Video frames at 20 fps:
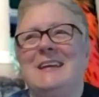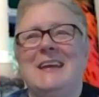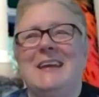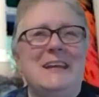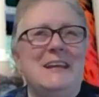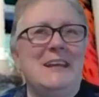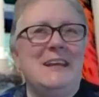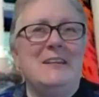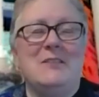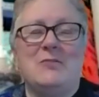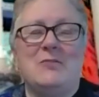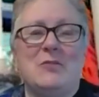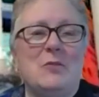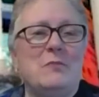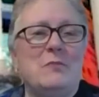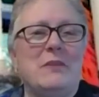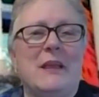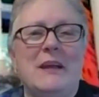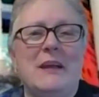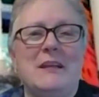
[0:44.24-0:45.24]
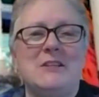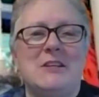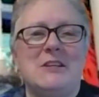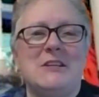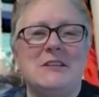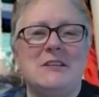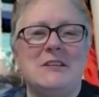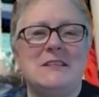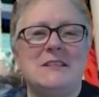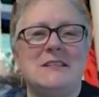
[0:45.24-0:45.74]
get in through
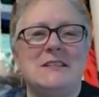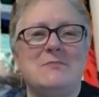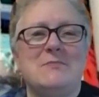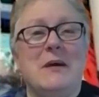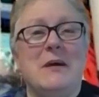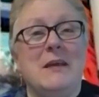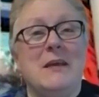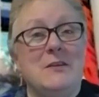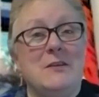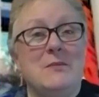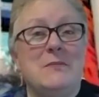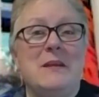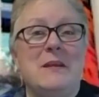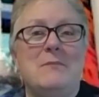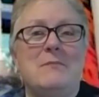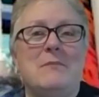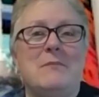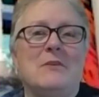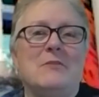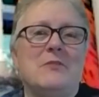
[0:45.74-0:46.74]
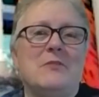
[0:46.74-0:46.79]
pledges by their people,